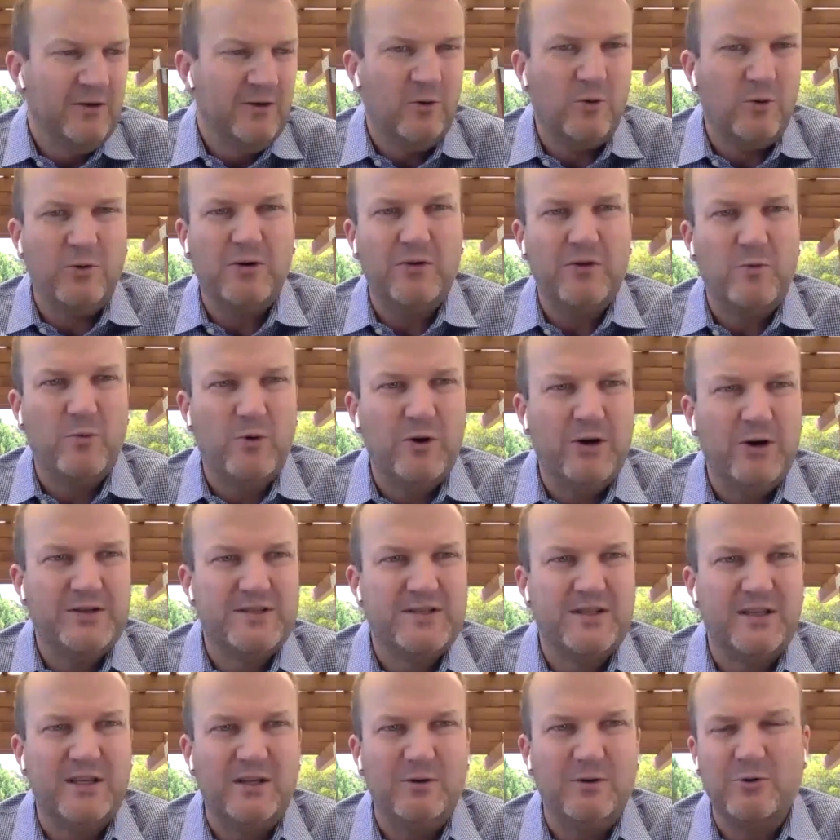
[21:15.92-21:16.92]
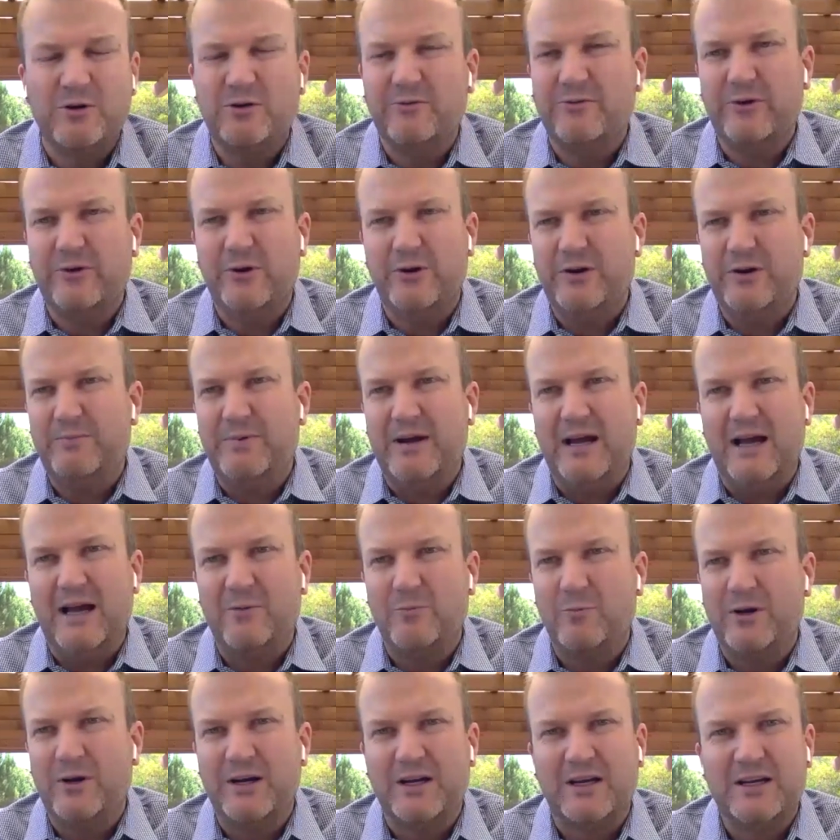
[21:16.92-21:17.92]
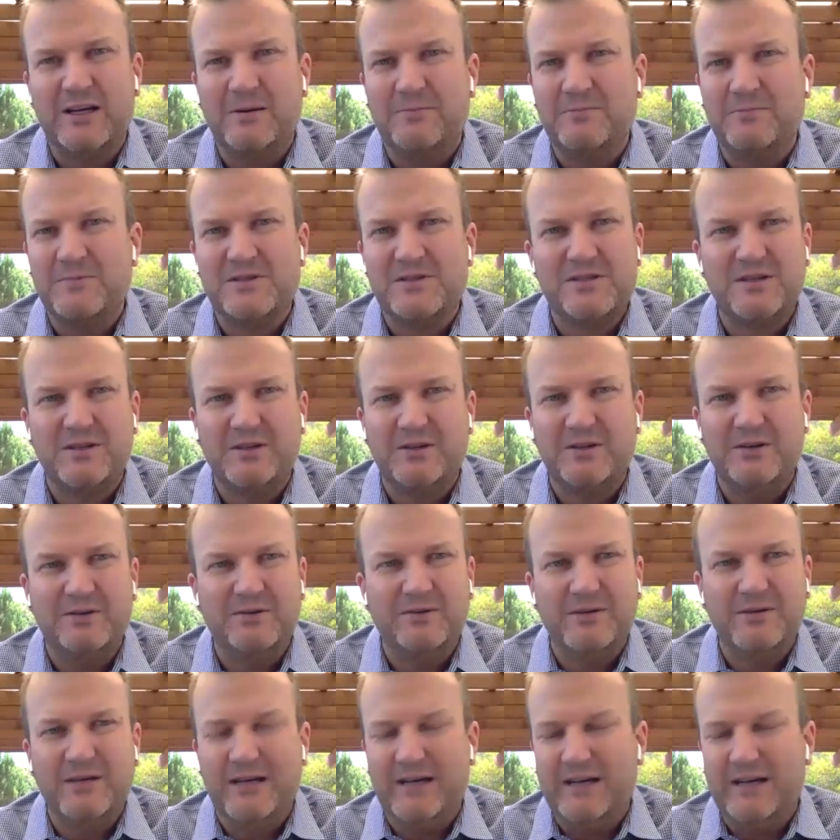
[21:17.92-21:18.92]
all of the words that you would have heard about when it comes to